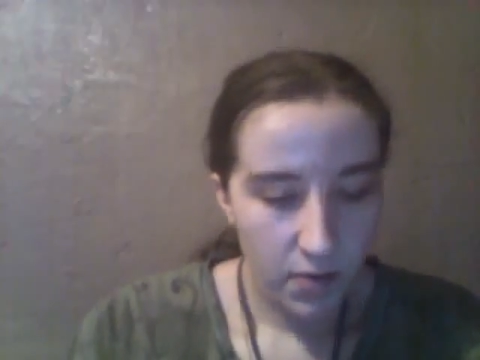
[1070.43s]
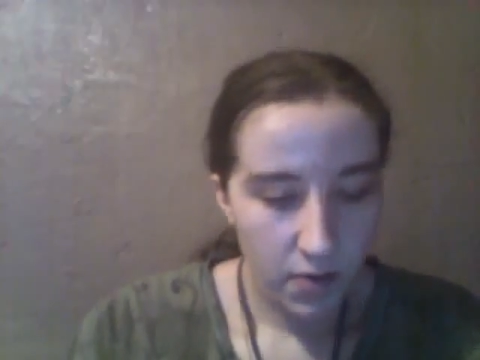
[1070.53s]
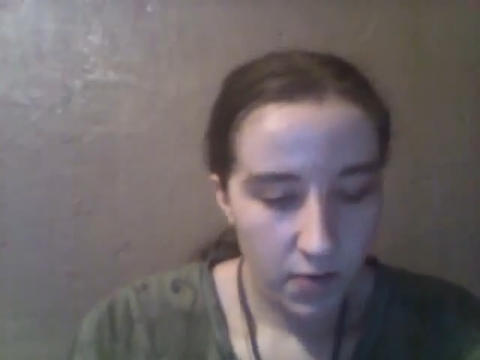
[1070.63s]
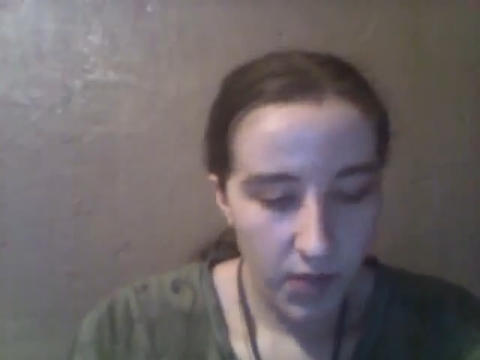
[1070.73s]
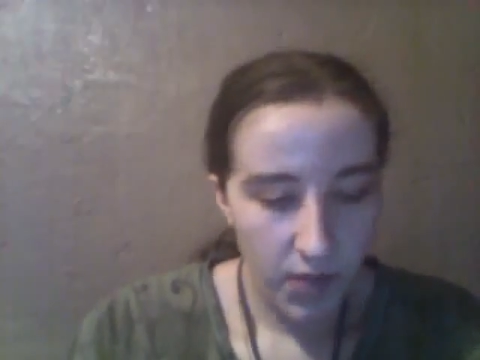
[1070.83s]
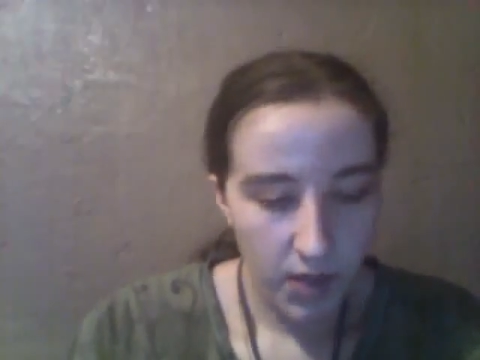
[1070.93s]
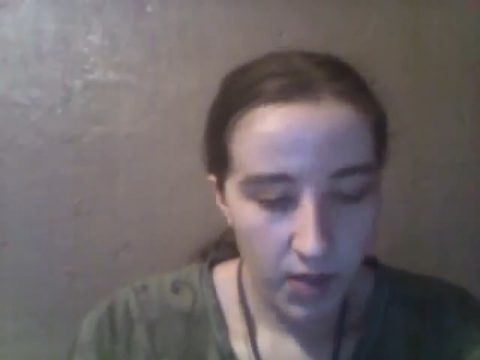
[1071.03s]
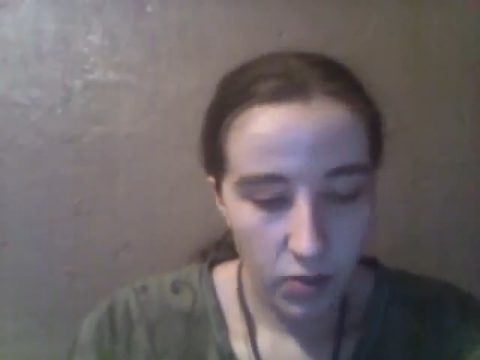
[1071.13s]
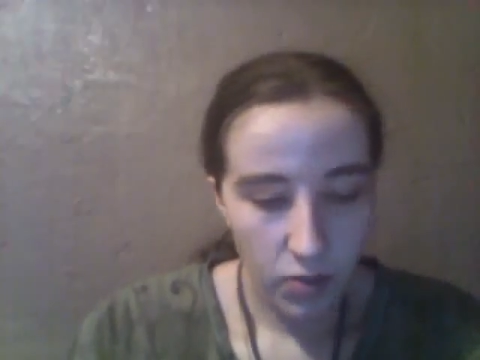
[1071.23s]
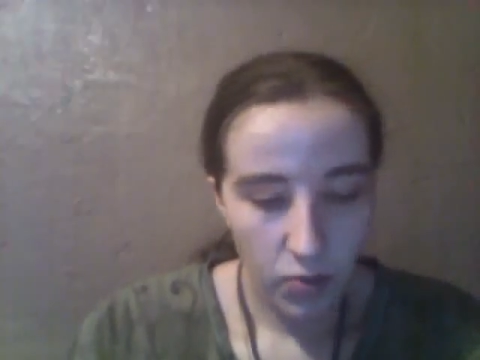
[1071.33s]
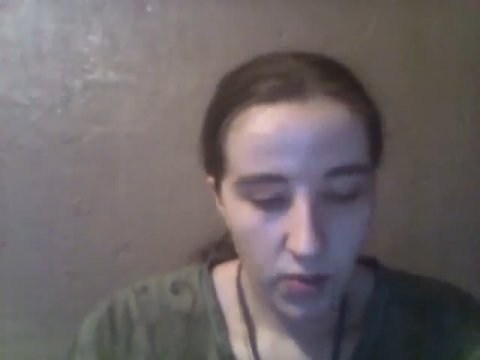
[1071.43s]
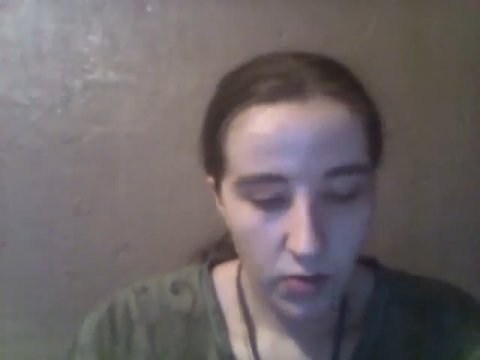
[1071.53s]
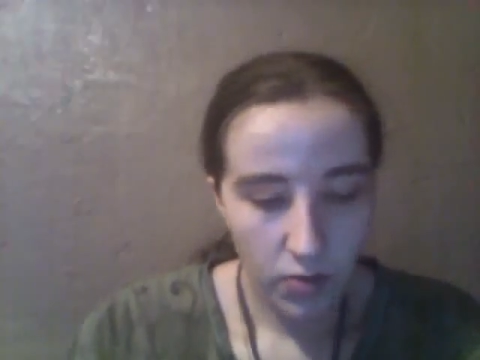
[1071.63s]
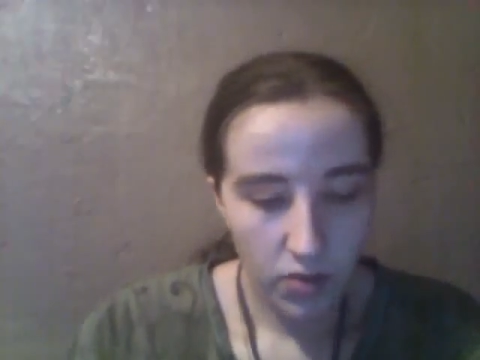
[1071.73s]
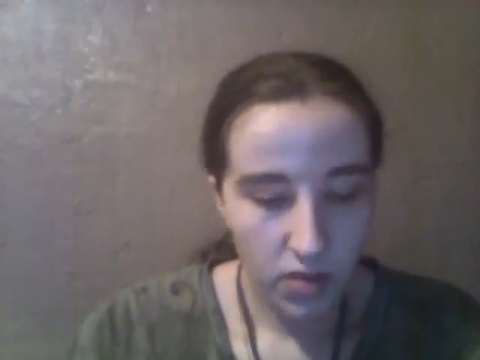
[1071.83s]
off, panting. Her body
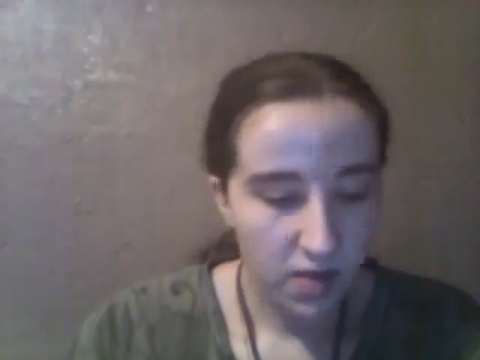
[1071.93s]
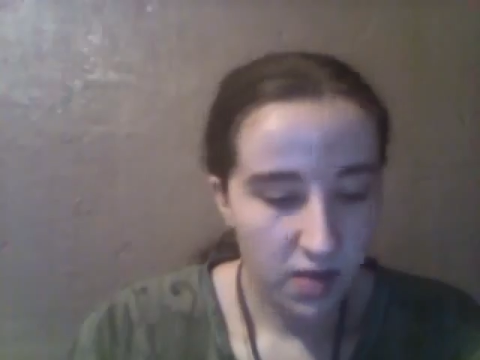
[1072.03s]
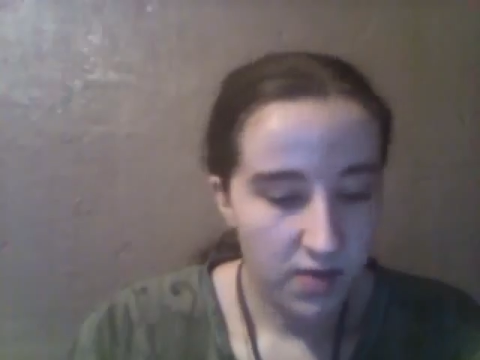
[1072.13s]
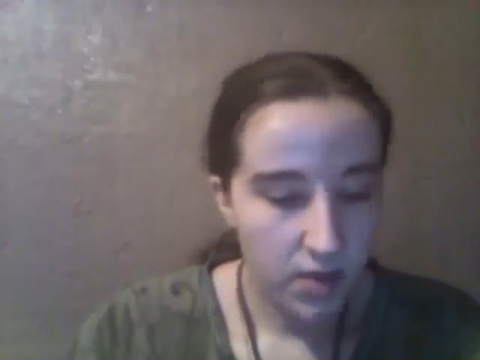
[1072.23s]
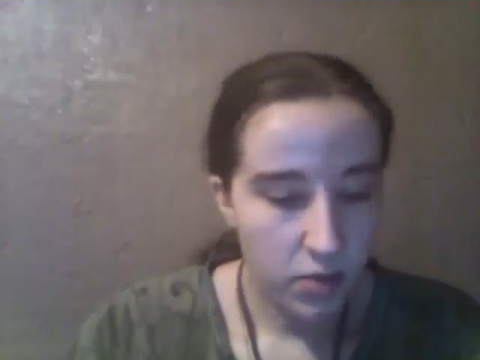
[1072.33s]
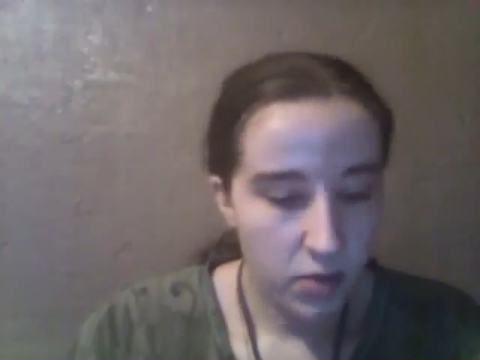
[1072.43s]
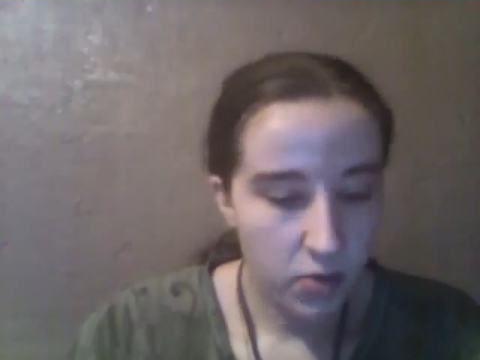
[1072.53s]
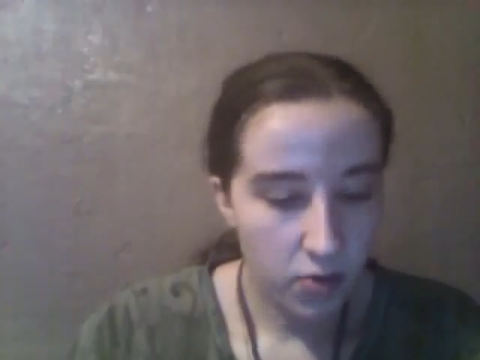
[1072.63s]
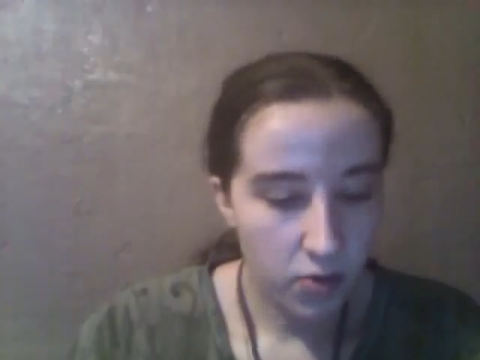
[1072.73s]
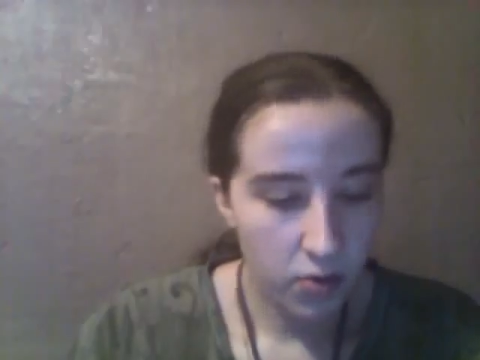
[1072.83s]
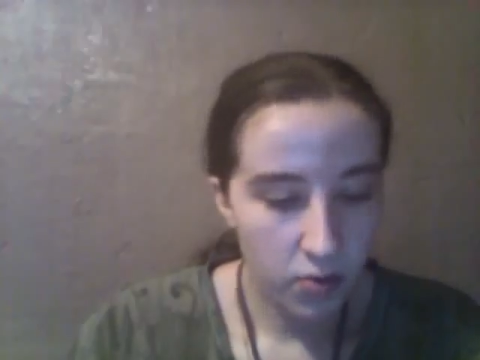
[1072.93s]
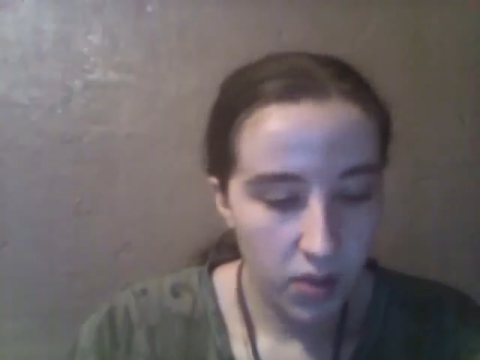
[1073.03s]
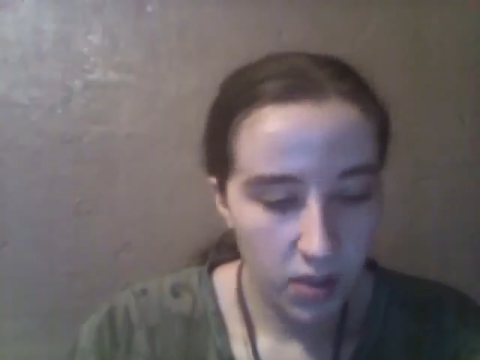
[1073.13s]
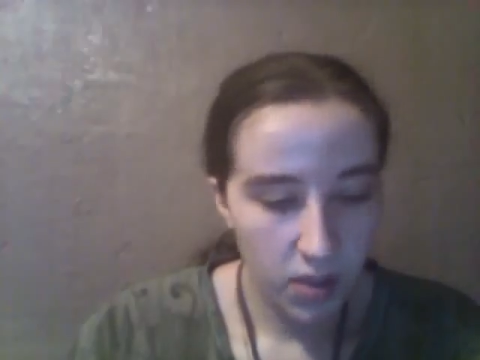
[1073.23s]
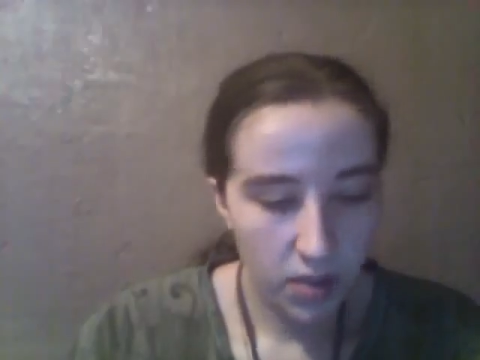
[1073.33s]
was alive, tingling, her heart
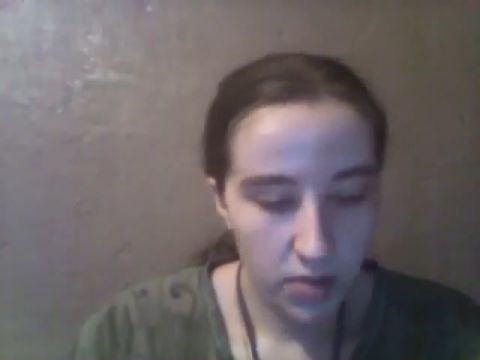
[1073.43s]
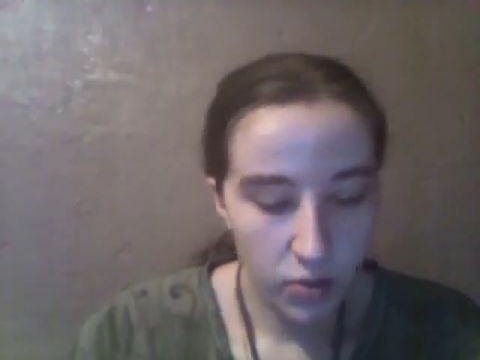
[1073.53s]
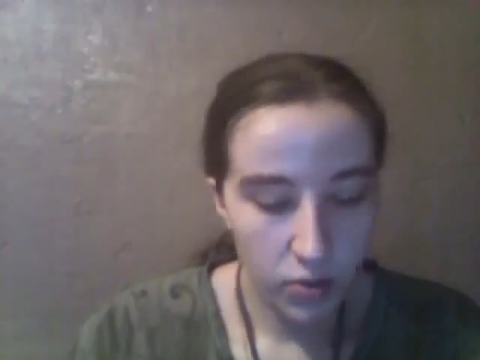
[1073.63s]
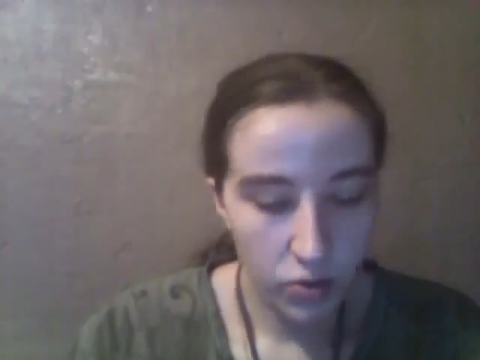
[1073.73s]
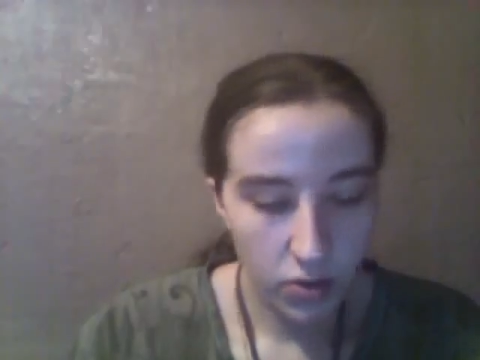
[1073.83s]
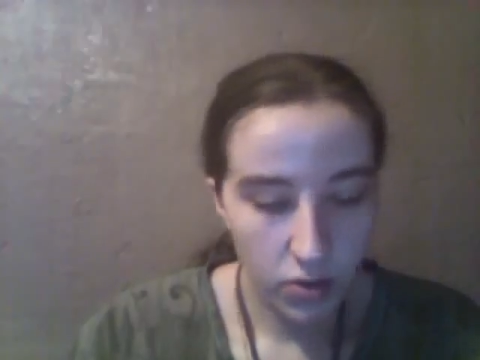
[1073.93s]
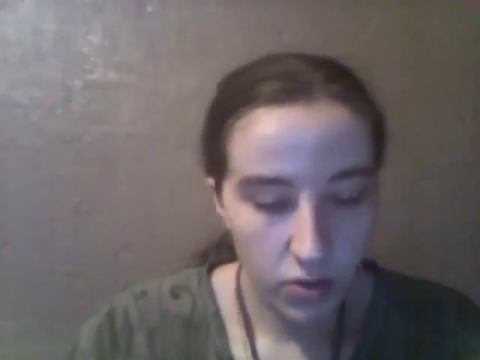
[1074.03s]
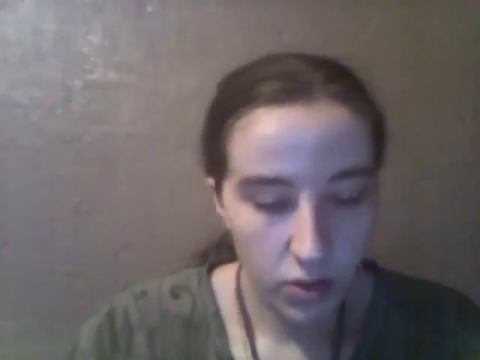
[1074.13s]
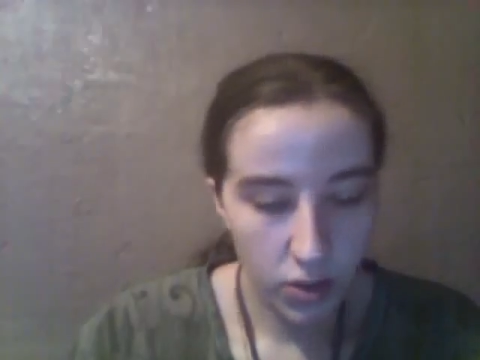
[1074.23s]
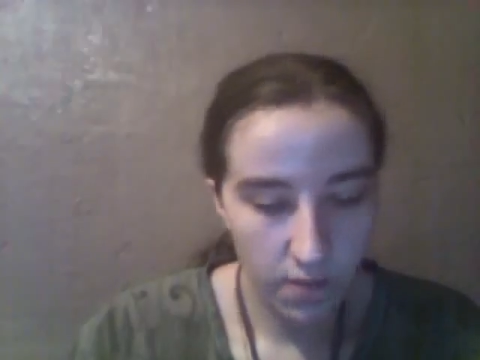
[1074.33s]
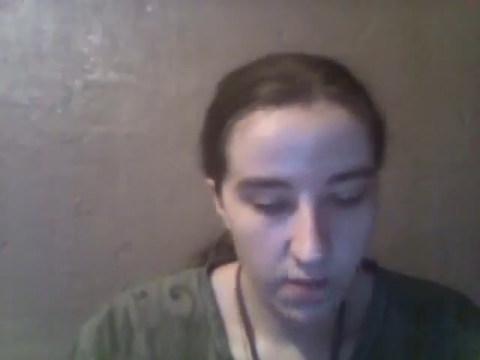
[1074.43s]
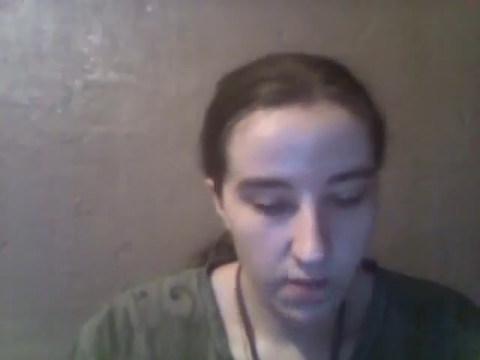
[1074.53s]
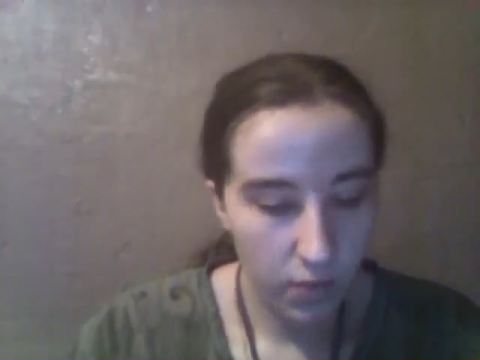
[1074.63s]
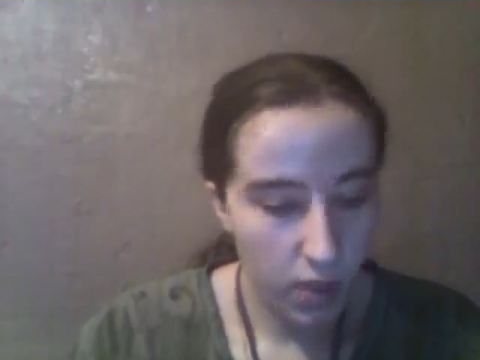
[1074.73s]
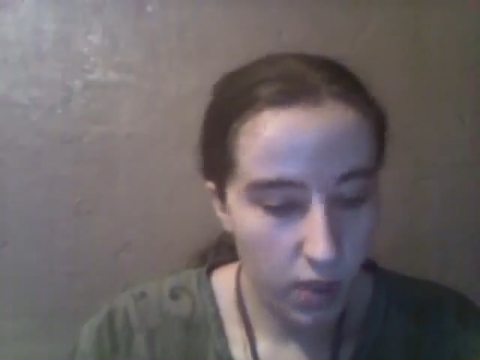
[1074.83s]
beating loudly and strongly. She didn't
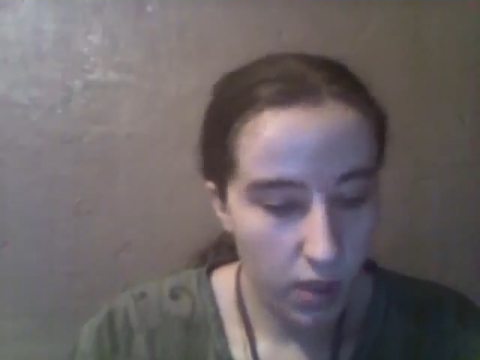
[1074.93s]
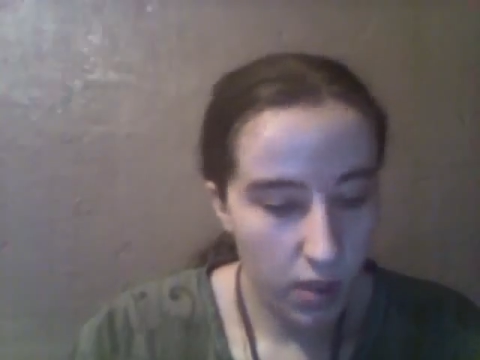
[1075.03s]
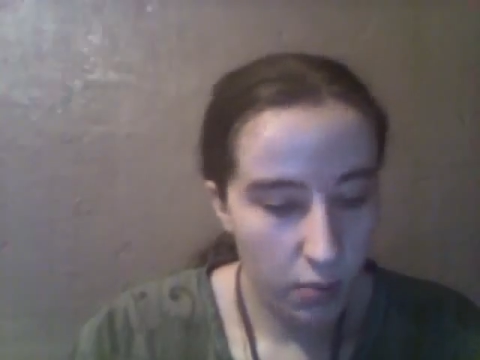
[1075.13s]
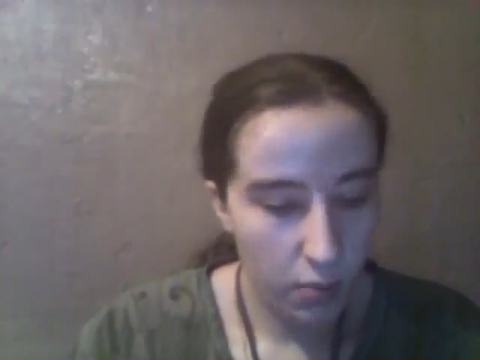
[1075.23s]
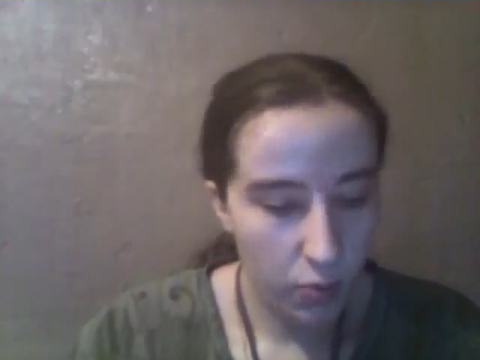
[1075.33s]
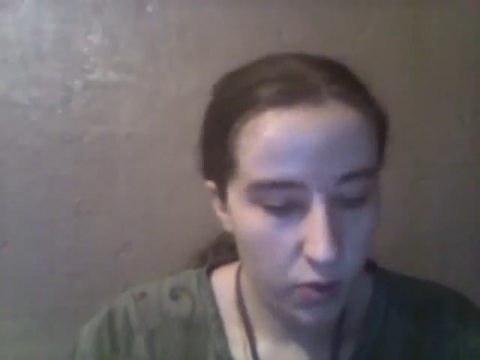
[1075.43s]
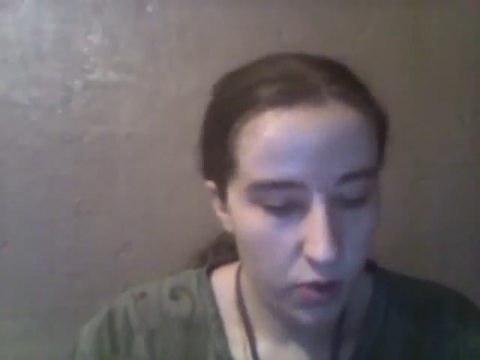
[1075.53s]
feel weak anymore.